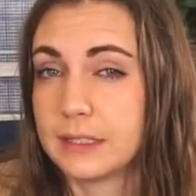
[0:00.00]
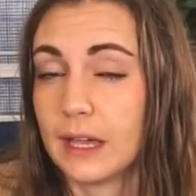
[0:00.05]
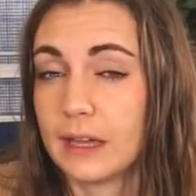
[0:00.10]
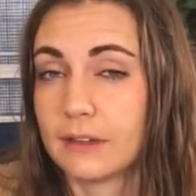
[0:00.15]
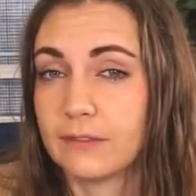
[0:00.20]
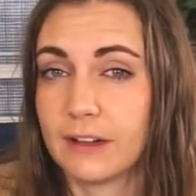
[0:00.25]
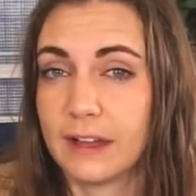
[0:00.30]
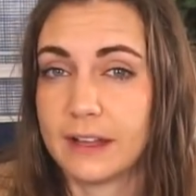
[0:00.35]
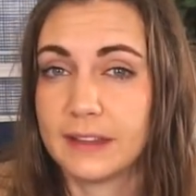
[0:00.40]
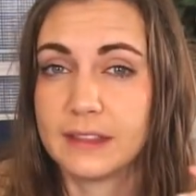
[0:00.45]

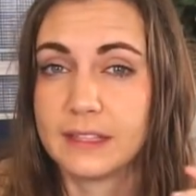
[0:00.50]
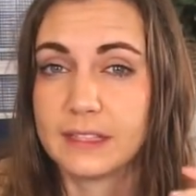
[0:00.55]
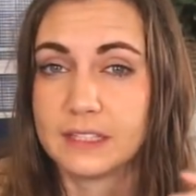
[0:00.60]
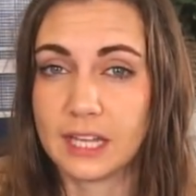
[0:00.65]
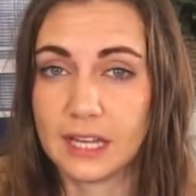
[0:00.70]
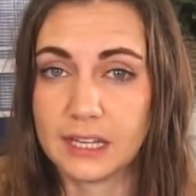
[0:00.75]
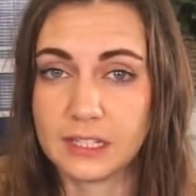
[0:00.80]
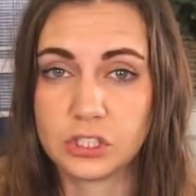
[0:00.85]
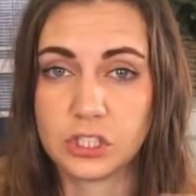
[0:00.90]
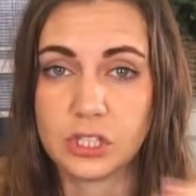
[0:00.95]
I find the
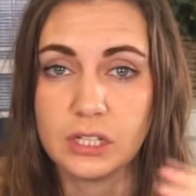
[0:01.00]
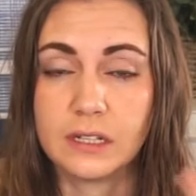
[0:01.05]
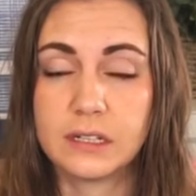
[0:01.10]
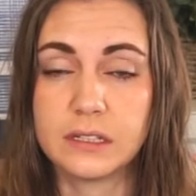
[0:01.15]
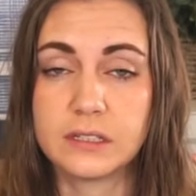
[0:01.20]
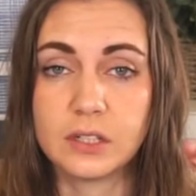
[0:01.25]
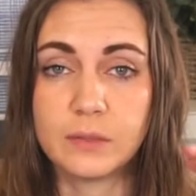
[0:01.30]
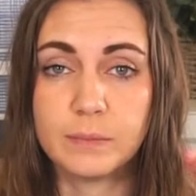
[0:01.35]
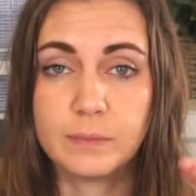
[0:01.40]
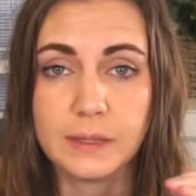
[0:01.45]

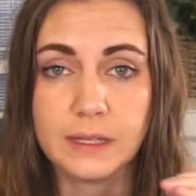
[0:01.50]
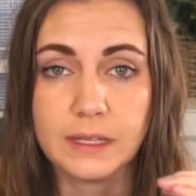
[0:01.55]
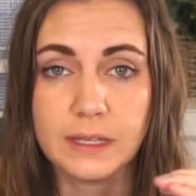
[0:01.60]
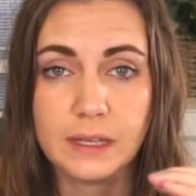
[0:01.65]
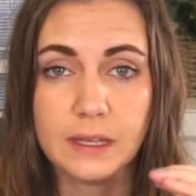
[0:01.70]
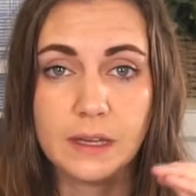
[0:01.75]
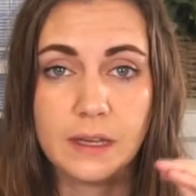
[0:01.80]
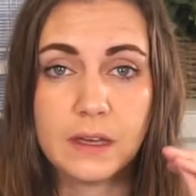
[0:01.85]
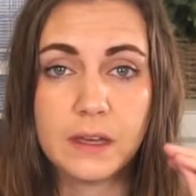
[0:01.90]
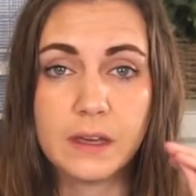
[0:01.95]
tension to
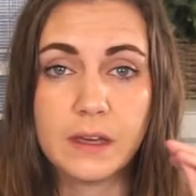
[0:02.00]
be